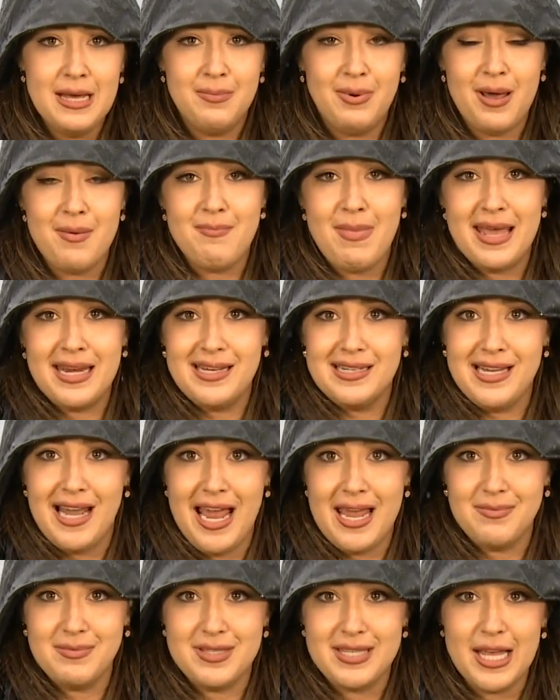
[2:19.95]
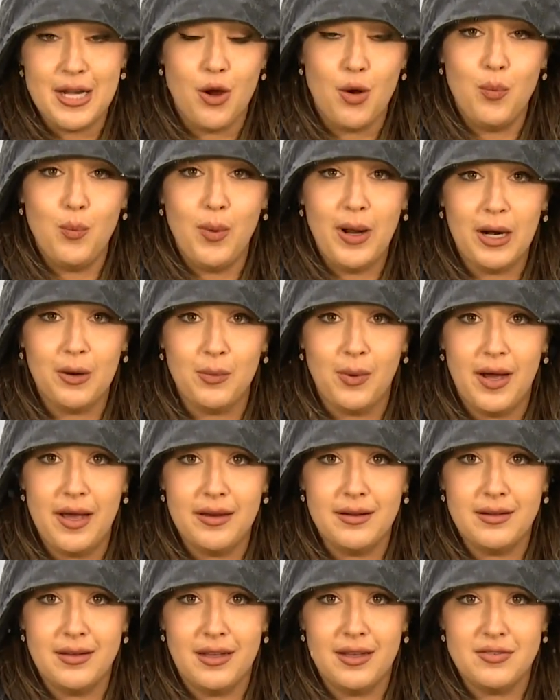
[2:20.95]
but many times they don't wear one.